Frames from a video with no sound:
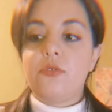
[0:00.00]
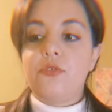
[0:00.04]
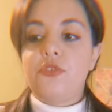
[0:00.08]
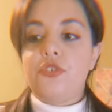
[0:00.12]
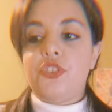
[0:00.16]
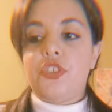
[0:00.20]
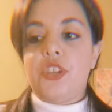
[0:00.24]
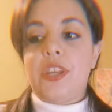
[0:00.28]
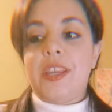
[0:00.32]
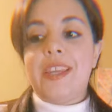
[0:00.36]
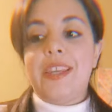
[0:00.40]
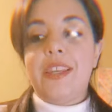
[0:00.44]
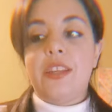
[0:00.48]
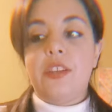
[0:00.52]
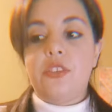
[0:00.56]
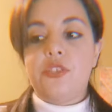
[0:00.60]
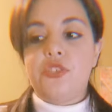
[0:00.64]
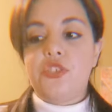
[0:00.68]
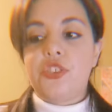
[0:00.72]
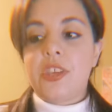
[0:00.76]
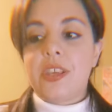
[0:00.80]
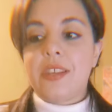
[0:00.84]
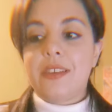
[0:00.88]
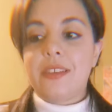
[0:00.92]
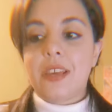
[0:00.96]

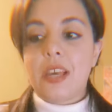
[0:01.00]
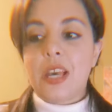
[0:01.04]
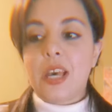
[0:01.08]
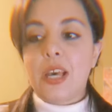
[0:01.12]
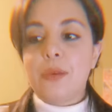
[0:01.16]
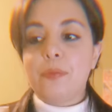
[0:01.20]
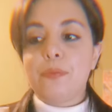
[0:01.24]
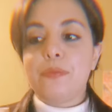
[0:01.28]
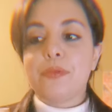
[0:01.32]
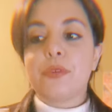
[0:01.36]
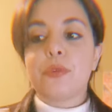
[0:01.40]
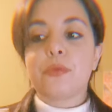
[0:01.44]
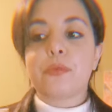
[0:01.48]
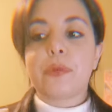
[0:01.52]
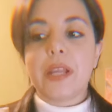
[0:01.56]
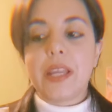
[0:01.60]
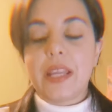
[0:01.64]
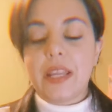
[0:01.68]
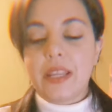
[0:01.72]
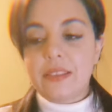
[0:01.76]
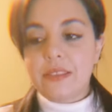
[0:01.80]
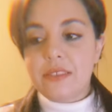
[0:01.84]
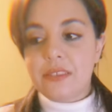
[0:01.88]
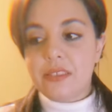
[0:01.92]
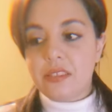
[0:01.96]
change and
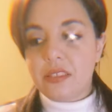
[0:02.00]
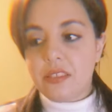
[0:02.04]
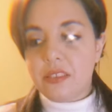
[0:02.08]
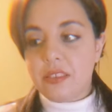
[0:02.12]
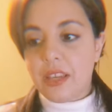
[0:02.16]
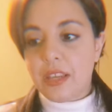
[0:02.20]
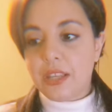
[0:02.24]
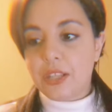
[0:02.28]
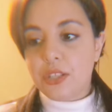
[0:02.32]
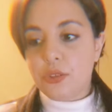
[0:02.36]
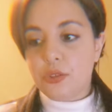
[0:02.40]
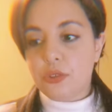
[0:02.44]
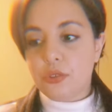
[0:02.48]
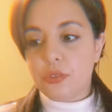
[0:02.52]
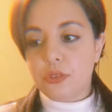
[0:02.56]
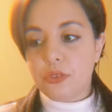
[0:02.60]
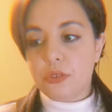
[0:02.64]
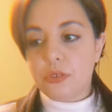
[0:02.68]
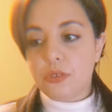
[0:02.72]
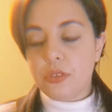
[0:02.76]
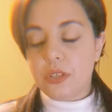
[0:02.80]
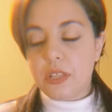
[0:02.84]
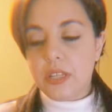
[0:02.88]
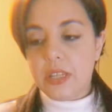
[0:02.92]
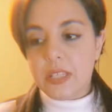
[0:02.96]
upgrade that
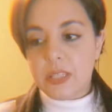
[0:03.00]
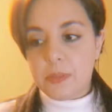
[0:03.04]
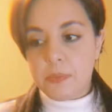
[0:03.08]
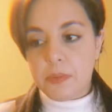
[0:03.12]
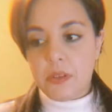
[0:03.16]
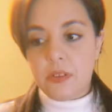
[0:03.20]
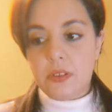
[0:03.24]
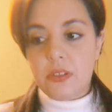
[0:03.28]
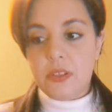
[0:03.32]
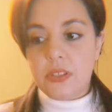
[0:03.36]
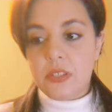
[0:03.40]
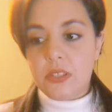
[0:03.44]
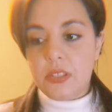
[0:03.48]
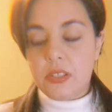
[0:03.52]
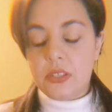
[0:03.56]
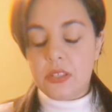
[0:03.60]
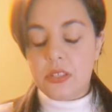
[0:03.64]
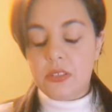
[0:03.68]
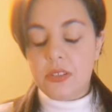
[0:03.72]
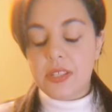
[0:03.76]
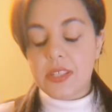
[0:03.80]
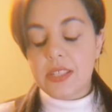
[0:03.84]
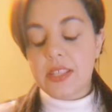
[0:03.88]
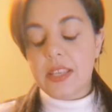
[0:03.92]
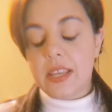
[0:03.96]
you're experiencing.
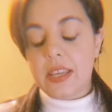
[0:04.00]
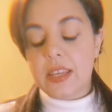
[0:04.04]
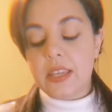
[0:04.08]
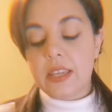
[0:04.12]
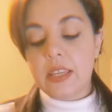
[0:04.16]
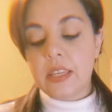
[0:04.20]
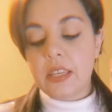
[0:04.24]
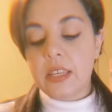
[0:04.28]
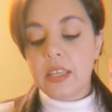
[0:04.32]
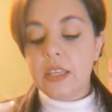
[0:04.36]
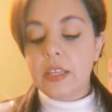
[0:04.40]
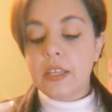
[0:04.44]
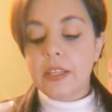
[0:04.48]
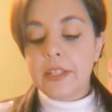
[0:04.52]
So it's like